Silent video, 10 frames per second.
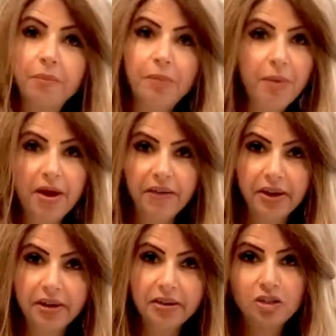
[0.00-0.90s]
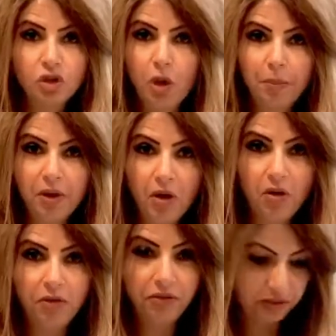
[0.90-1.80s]
preparing the chopping
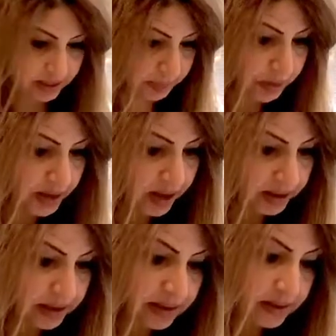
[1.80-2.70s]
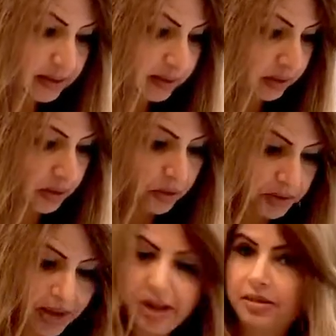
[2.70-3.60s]
of the spring onions, the
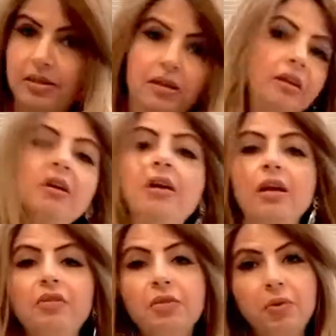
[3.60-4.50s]
coriander. If you